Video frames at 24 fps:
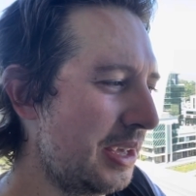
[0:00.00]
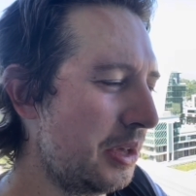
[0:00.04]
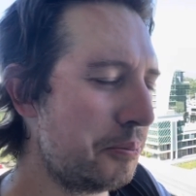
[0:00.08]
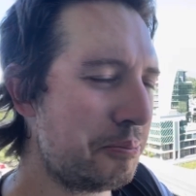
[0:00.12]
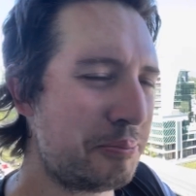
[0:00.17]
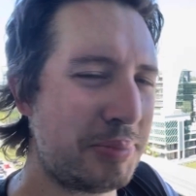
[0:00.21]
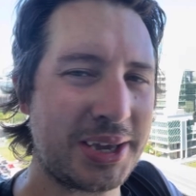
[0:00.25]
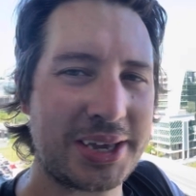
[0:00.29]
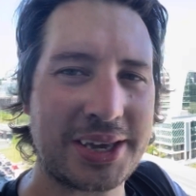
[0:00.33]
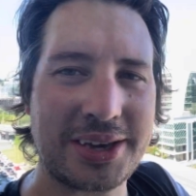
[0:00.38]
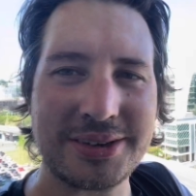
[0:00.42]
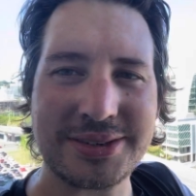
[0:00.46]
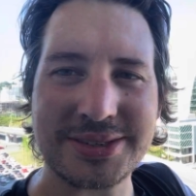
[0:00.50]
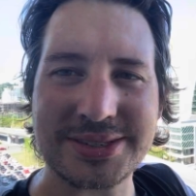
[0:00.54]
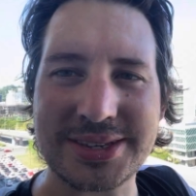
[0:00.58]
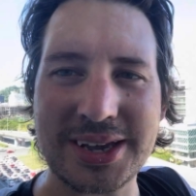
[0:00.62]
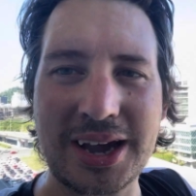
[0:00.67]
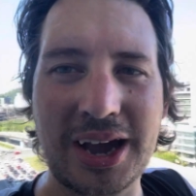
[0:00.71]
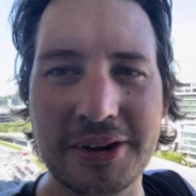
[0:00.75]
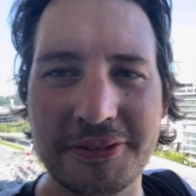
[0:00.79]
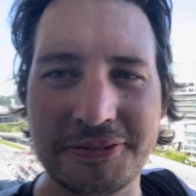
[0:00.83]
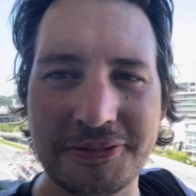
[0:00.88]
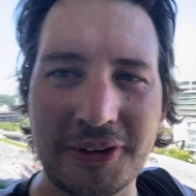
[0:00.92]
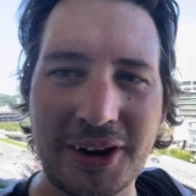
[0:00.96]
because
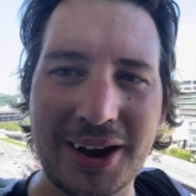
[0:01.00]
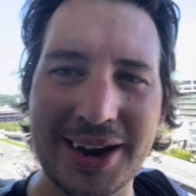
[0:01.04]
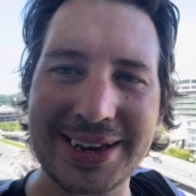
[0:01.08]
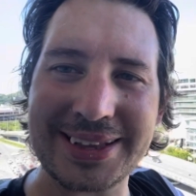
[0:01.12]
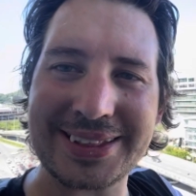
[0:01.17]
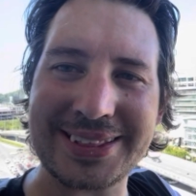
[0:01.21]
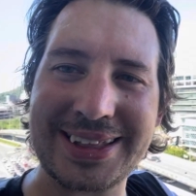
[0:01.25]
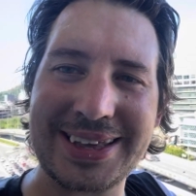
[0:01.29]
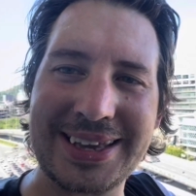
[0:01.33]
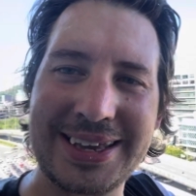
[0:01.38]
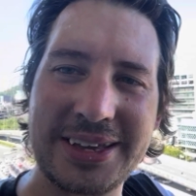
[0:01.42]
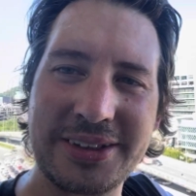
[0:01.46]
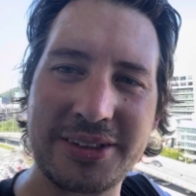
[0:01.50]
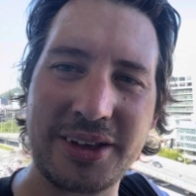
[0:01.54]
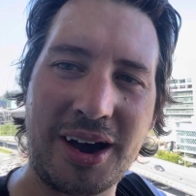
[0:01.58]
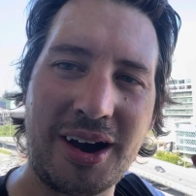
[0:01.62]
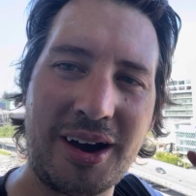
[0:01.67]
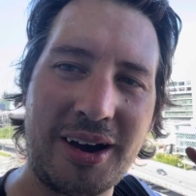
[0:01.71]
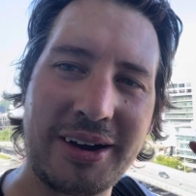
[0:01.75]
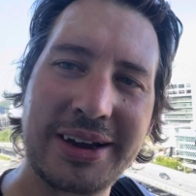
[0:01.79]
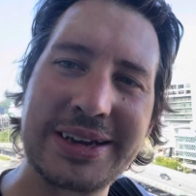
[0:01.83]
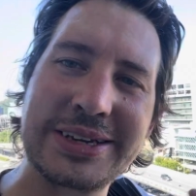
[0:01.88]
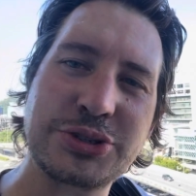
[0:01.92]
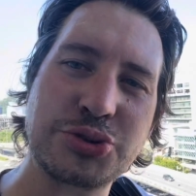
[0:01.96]
I find the
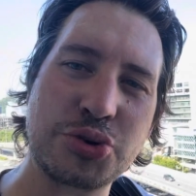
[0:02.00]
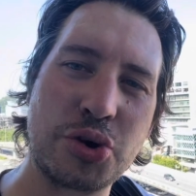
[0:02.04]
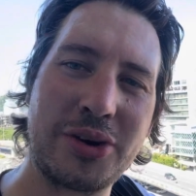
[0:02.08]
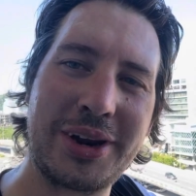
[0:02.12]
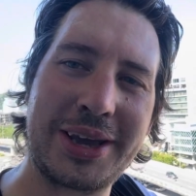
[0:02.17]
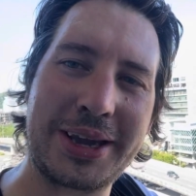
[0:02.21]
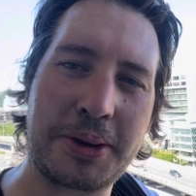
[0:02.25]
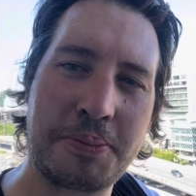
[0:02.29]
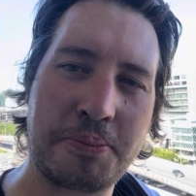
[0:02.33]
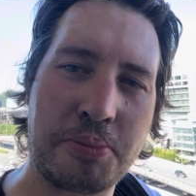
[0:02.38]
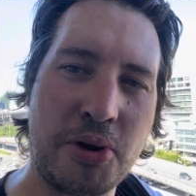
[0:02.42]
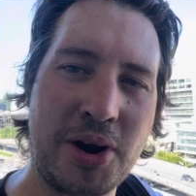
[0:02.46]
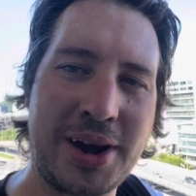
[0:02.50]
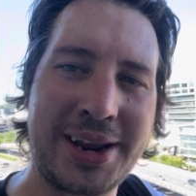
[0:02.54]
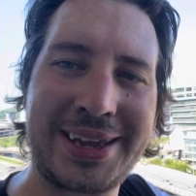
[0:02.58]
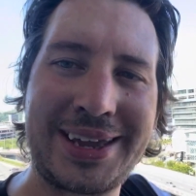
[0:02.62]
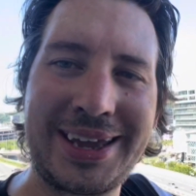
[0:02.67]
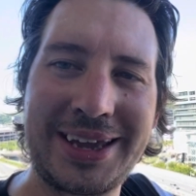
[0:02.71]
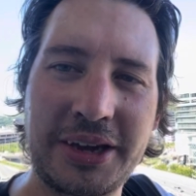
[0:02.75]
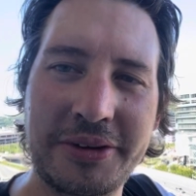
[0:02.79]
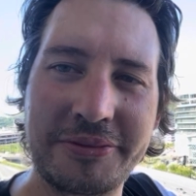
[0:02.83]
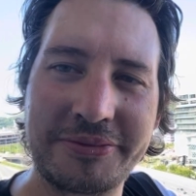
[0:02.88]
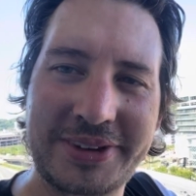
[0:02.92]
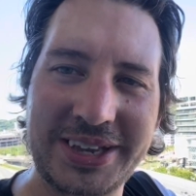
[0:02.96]
hydraulic
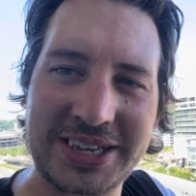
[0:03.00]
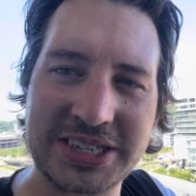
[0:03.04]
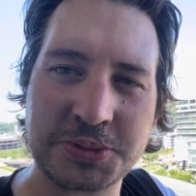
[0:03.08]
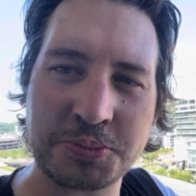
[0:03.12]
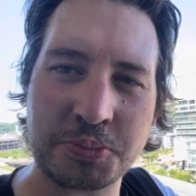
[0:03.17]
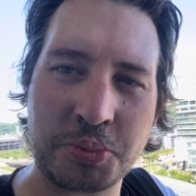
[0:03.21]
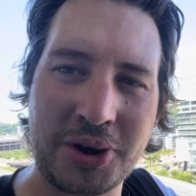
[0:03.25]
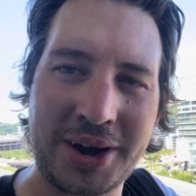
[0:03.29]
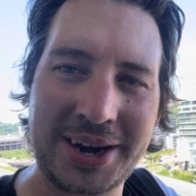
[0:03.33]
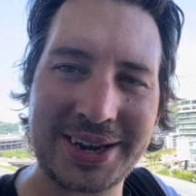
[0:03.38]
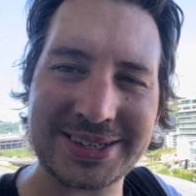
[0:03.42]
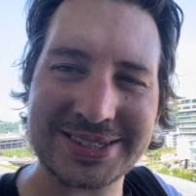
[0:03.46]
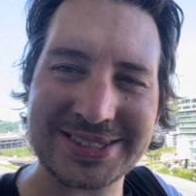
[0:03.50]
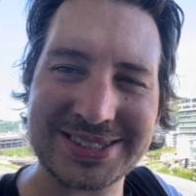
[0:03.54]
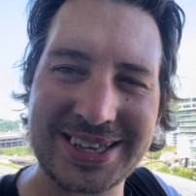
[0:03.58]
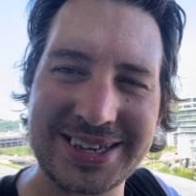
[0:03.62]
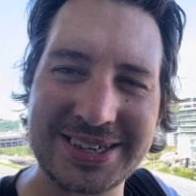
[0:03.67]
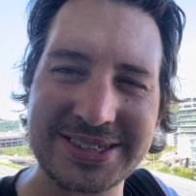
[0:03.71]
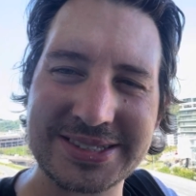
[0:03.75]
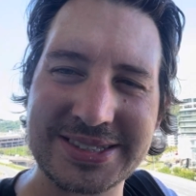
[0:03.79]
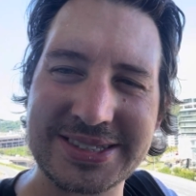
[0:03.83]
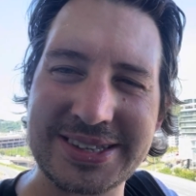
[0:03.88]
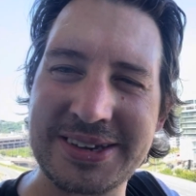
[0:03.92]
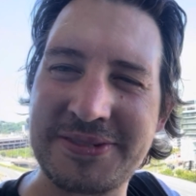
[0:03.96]
braking of disc brakes,
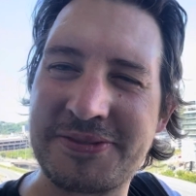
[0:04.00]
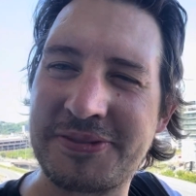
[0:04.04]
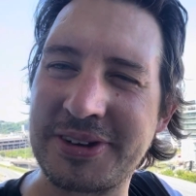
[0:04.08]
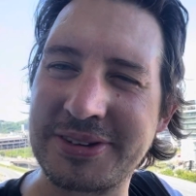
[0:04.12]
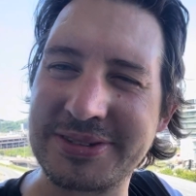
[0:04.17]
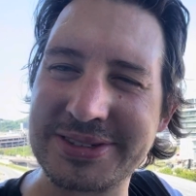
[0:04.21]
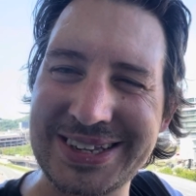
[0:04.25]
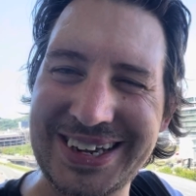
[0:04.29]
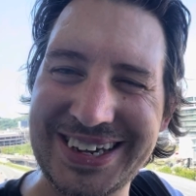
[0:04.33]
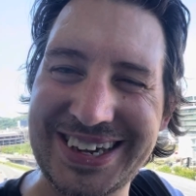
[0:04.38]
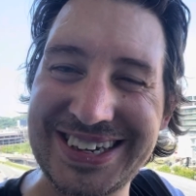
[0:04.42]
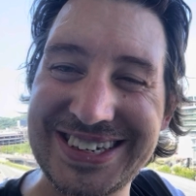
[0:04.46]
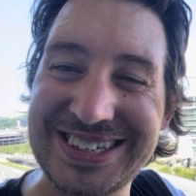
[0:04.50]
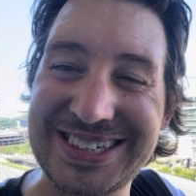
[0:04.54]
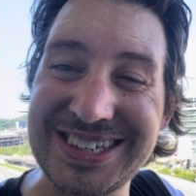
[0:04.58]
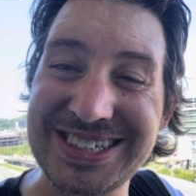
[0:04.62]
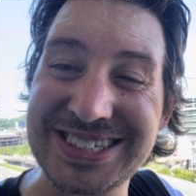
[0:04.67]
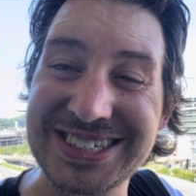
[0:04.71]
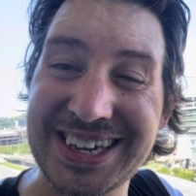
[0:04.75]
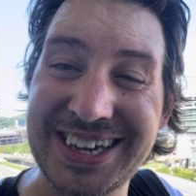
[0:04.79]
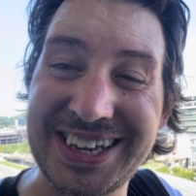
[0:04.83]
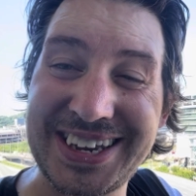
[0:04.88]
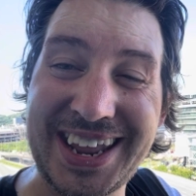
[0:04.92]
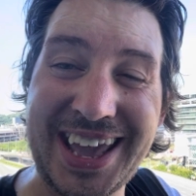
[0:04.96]
there feels like a
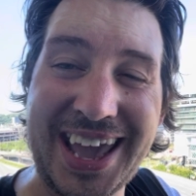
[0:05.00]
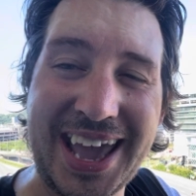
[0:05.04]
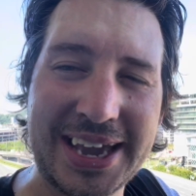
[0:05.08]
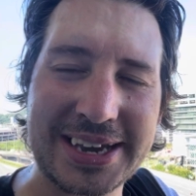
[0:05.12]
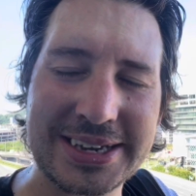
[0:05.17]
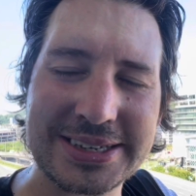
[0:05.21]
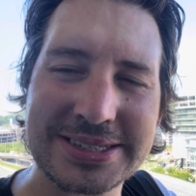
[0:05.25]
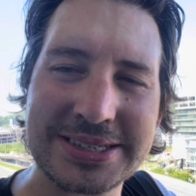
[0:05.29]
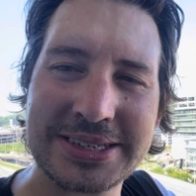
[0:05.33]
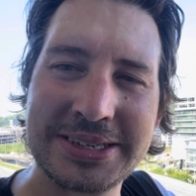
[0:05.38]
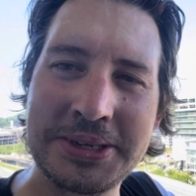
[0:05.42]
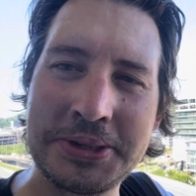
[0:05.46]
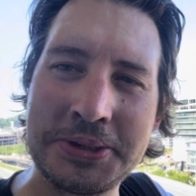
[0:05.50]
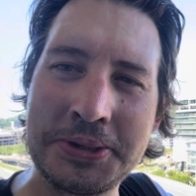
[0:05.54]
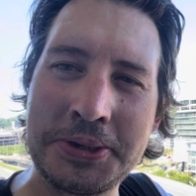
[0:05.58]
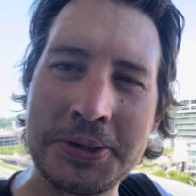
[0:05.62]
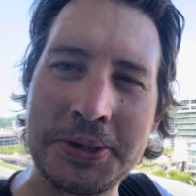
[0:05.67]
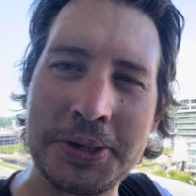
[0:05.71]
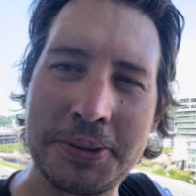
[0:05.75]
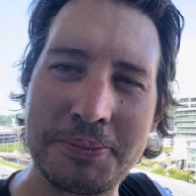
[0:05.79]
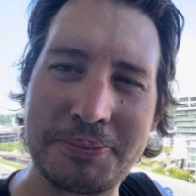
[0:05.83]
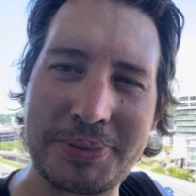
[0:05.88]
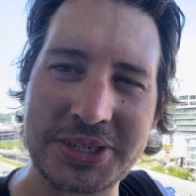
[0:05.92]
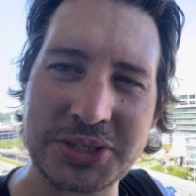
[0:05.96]
disconnect
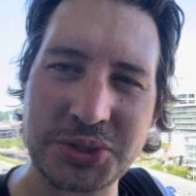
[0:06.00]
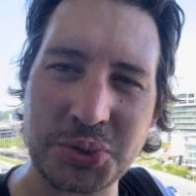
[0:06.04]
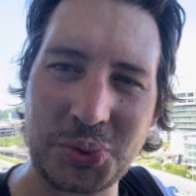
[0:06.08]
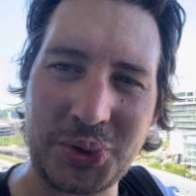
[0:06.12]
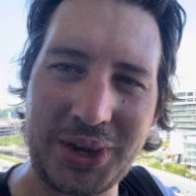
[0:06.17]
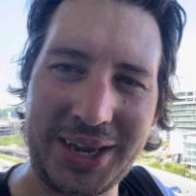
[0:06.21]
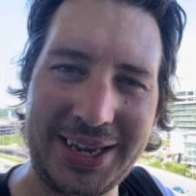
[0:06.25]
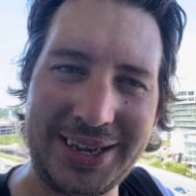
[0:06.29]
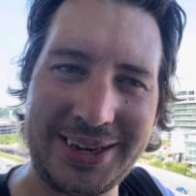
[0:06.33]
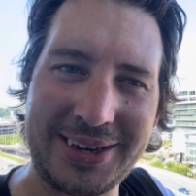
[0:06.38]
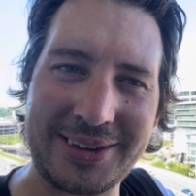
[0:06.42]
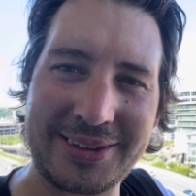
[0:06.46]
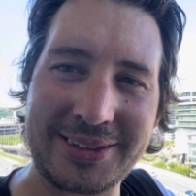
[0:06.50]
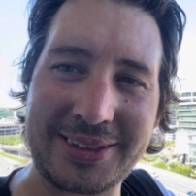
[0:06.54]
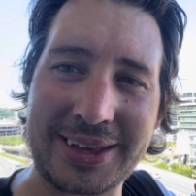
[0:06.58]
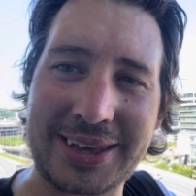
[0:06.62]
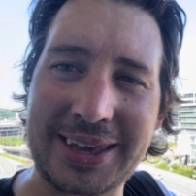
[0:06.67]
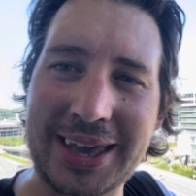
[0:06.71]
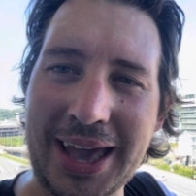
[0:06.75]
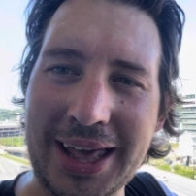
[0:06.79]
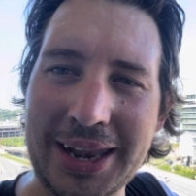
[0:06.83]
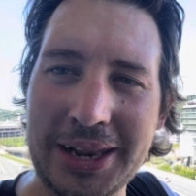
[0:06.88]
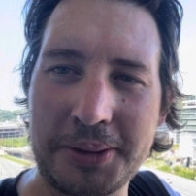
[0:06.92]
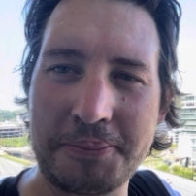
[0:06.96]
between the
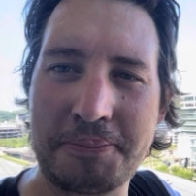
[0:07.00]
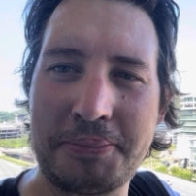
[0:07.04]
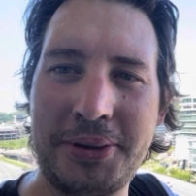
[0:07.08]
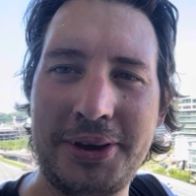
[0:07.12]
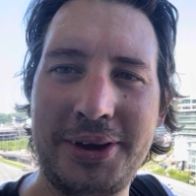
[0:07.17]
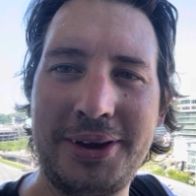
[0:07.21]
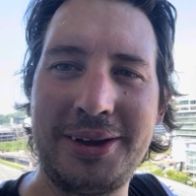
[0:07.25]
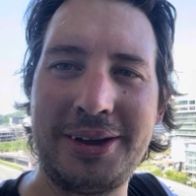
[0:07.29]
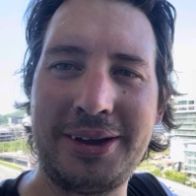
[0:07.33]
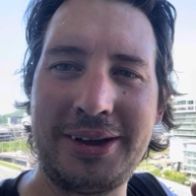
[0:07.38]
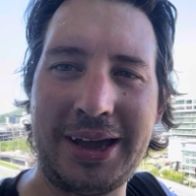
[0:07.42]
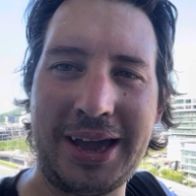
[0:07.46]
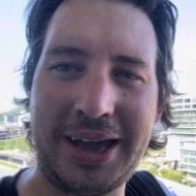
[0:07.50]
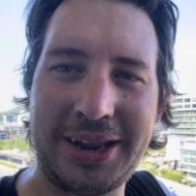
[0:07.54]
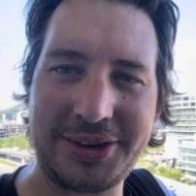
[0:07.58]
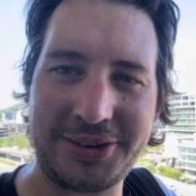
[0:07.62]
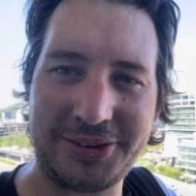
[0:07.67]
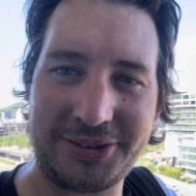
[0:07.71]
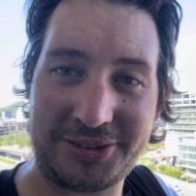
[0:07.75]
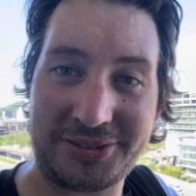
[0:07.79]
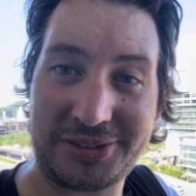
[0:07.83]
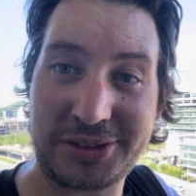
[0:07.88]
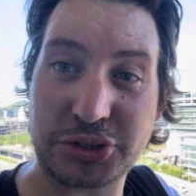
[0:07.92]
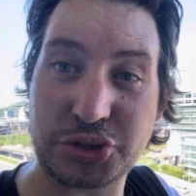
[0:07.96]
caliper
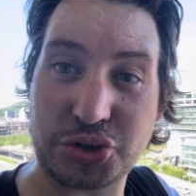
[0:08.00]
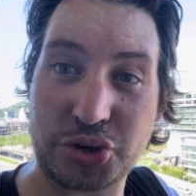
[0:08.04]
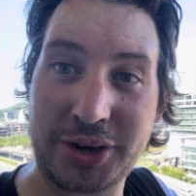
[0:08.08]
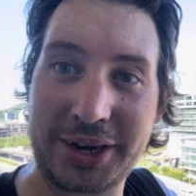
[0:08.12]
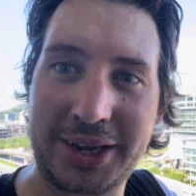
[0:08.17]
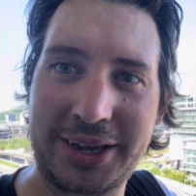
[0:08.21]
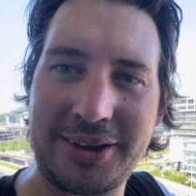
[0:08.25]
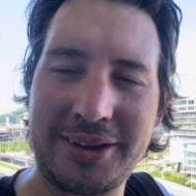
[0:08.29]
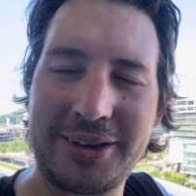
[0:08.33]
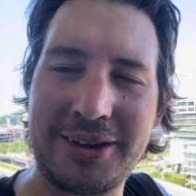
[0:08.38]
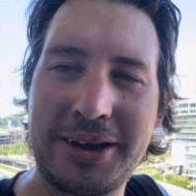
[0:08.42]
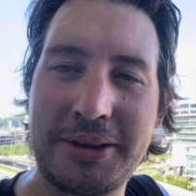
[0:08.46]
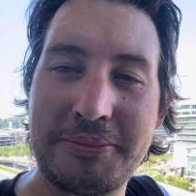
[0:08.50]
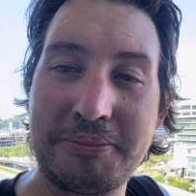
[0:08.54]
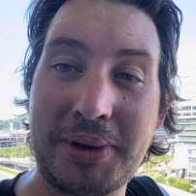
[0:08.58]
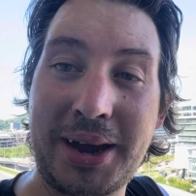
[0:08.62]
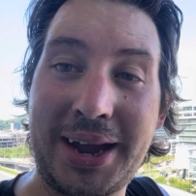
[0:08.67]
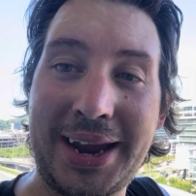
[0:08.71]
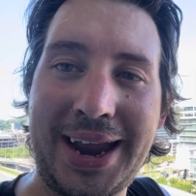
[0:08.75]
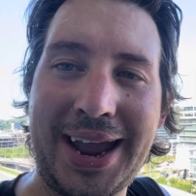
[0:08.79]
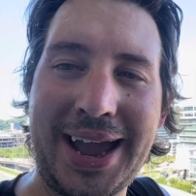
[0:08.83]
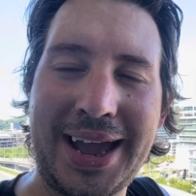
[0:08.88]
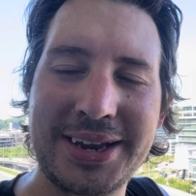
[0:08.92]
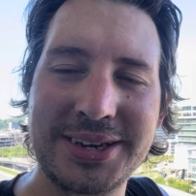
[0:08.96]
and the trigger and
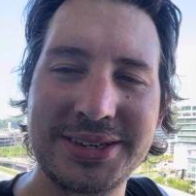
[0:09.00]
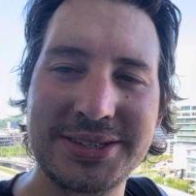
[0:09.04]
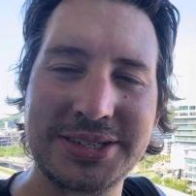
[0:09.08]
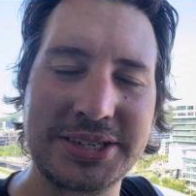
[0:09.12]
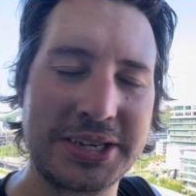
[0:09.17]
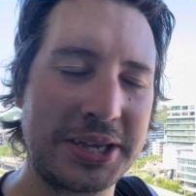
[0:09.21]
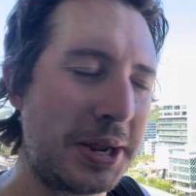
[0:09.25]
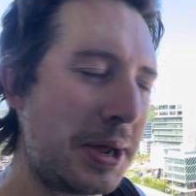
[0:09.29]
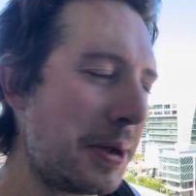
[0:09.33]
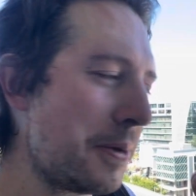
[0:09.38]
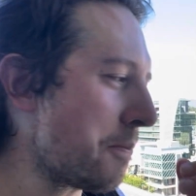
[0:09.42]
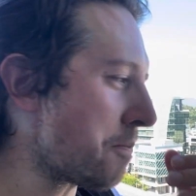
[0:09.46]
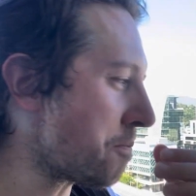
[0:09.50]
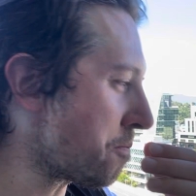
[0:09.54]
my hand, you know.